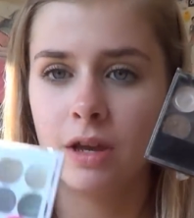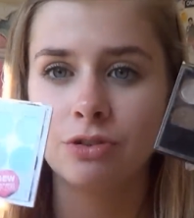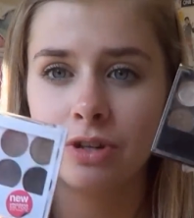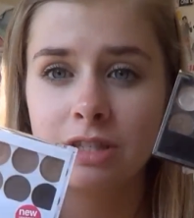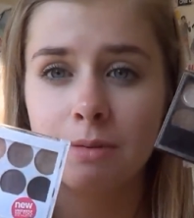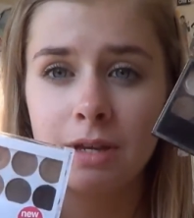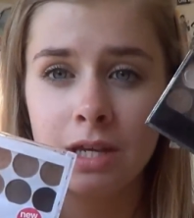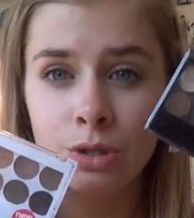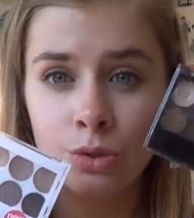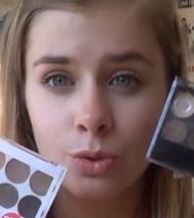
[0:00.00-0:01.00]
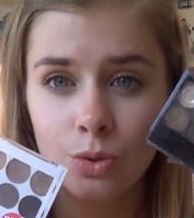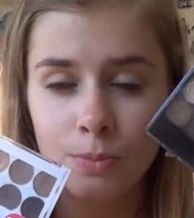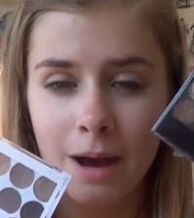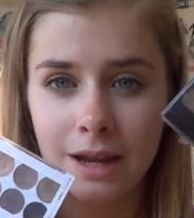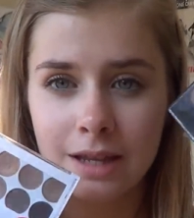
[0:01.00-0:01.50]
Undress Me
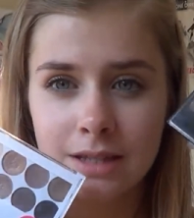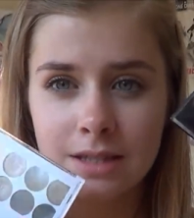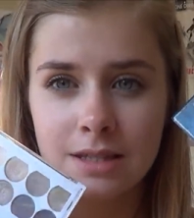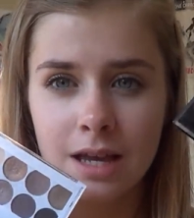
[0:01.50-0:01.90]
2 palettes.